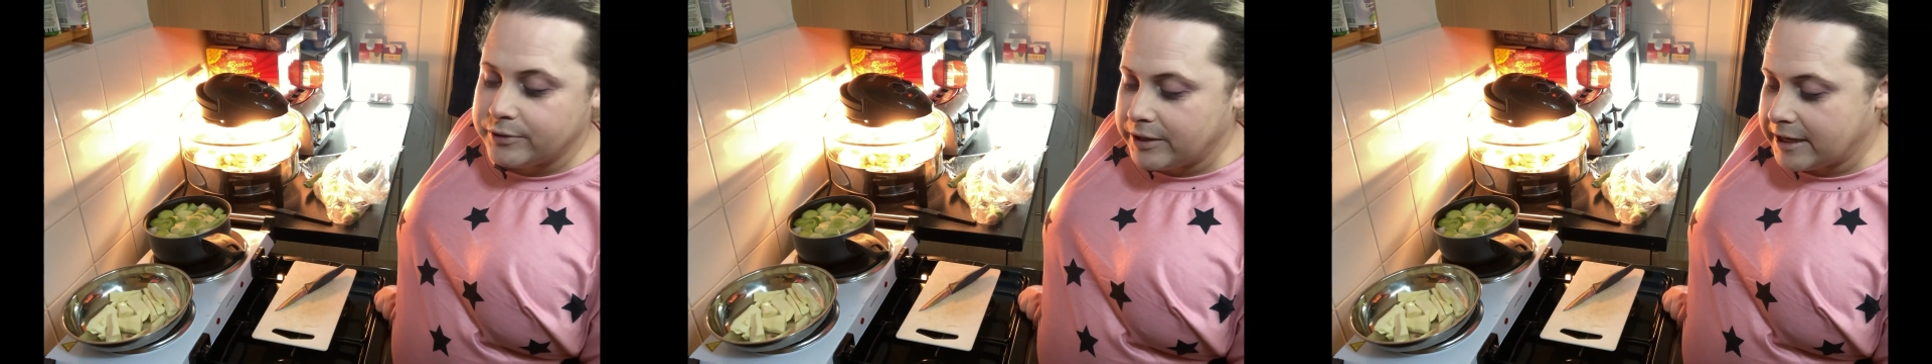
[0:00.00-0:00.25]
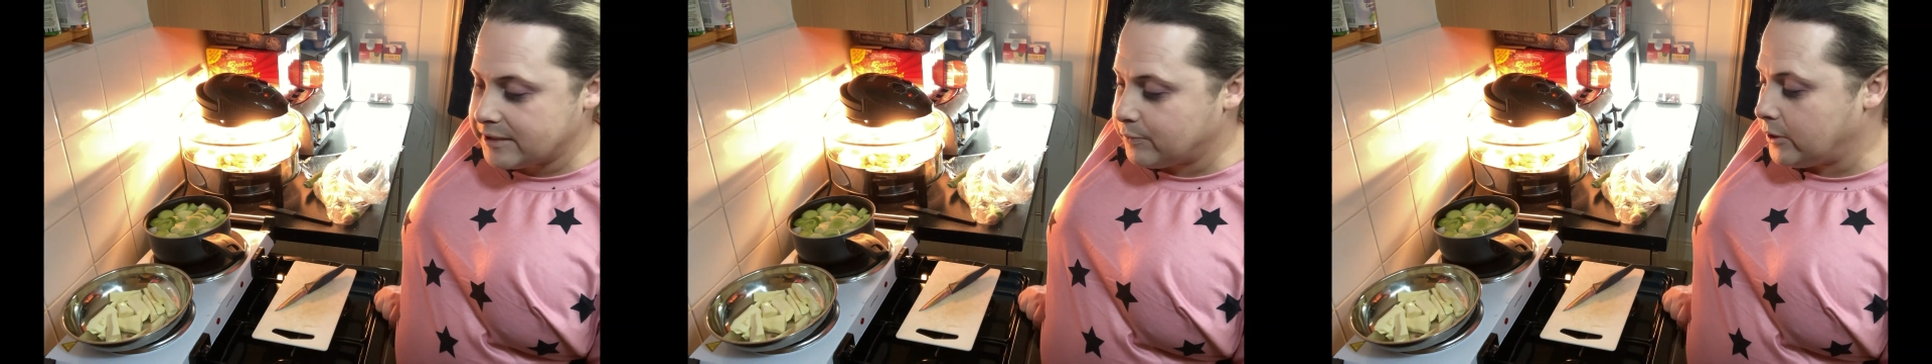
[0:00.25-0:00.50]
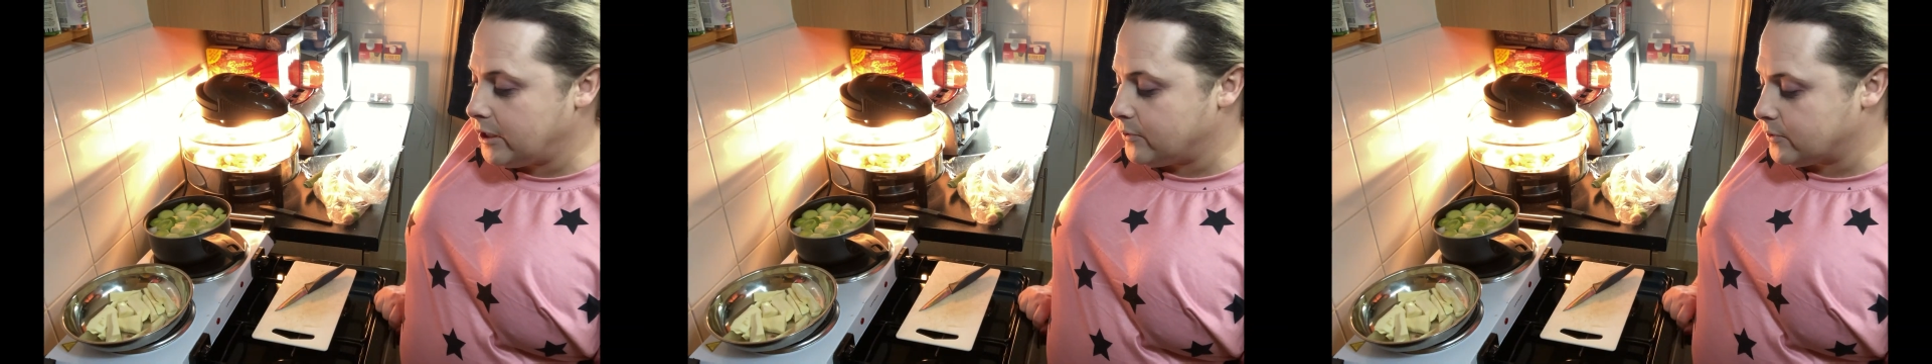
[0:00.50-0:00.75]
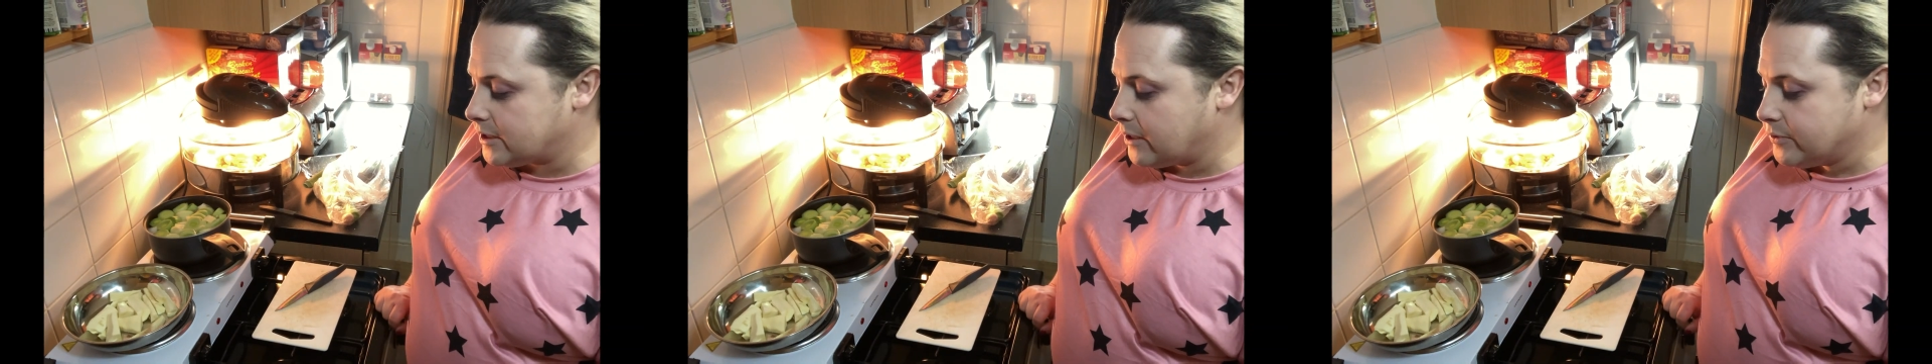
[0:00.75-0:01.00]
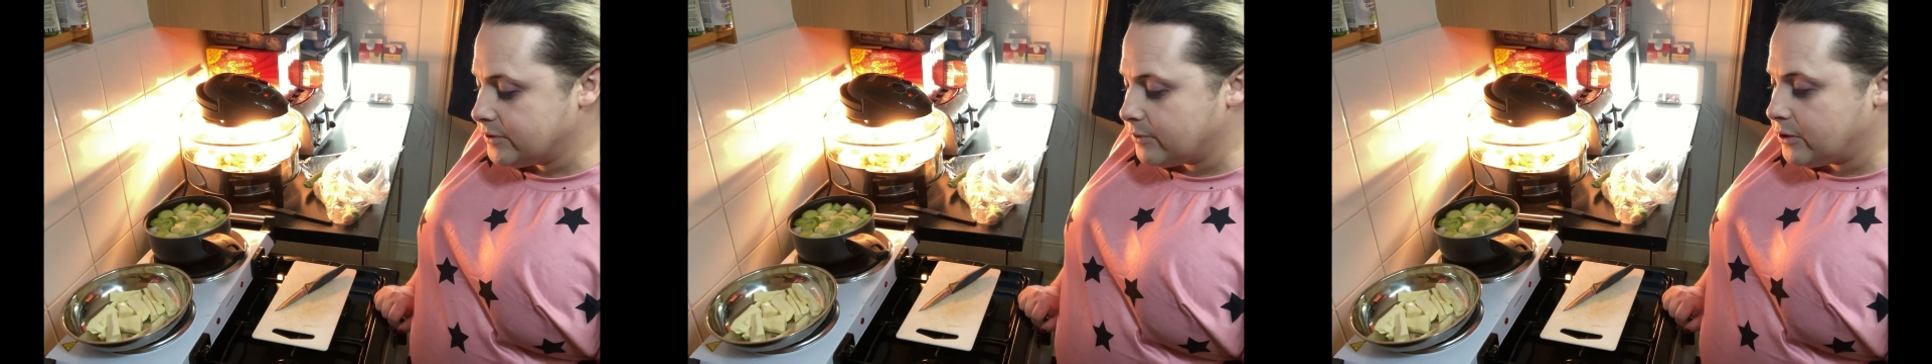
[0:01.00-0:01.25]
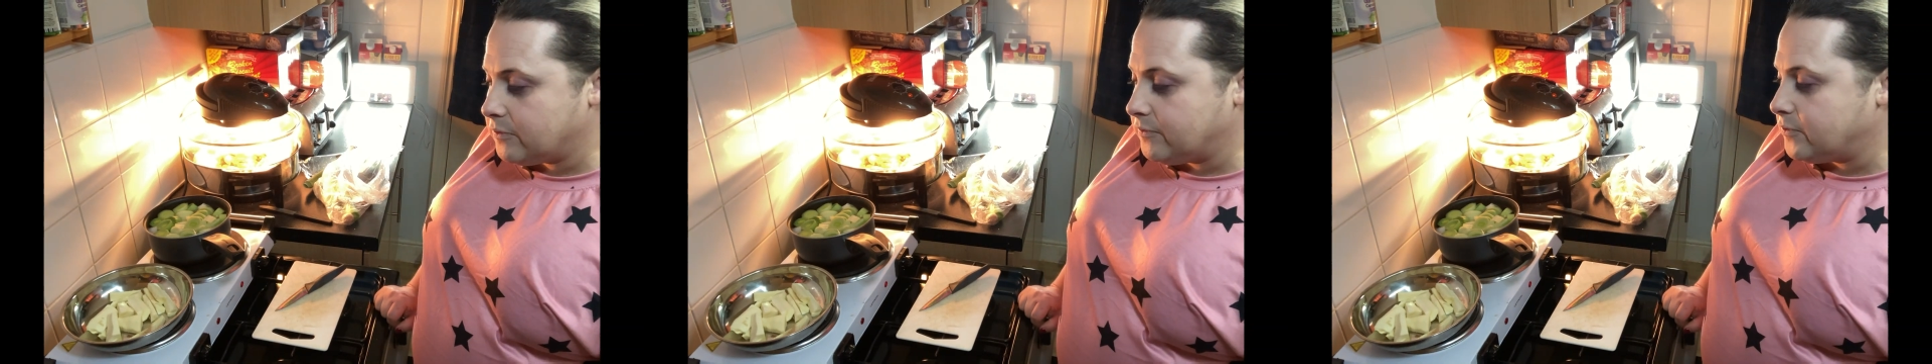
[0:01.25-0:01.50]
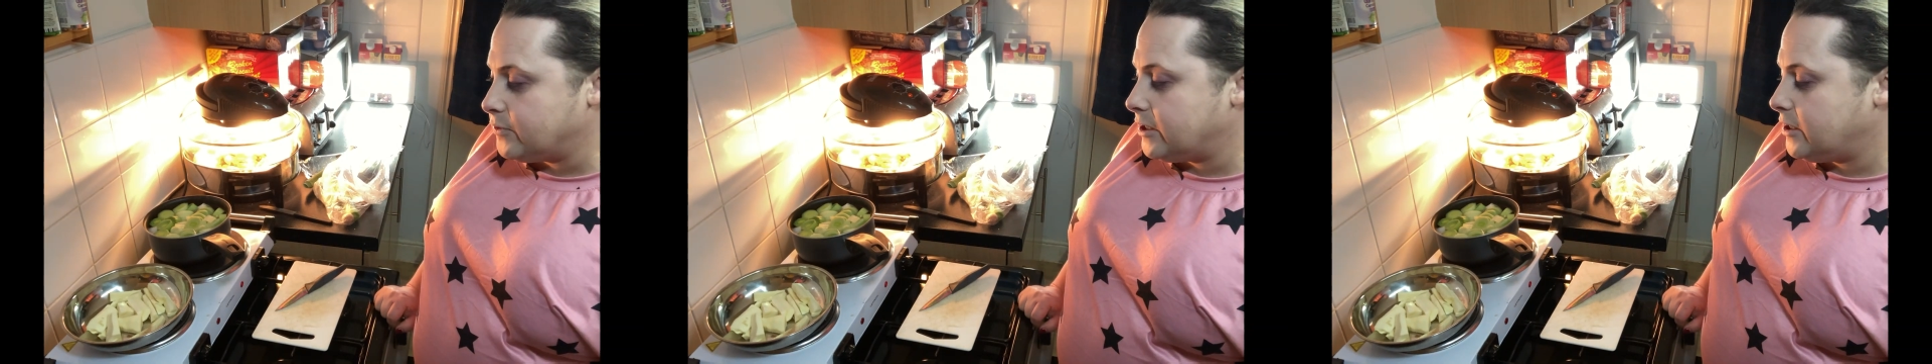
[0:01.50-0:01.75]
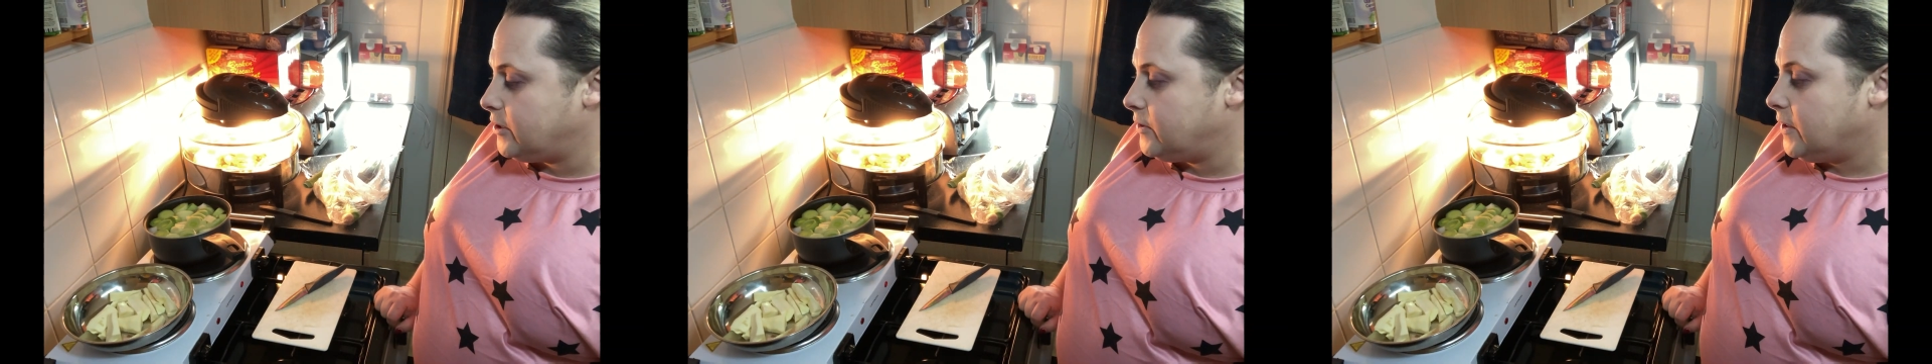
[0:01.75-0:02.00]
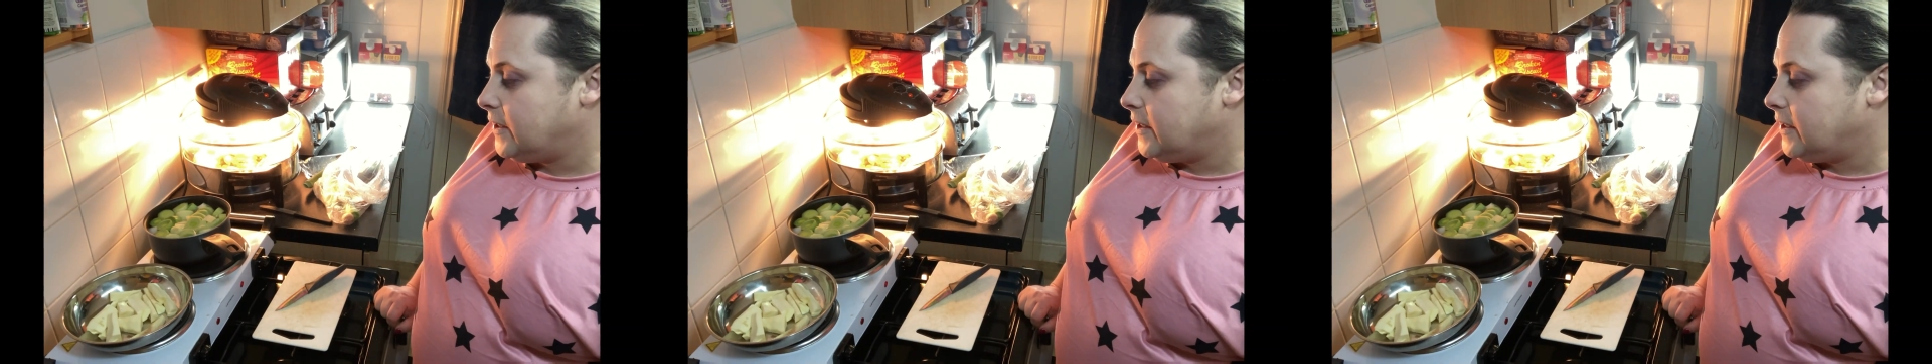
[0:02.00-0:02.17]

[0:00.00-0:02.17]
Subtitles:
next week or so as well for you.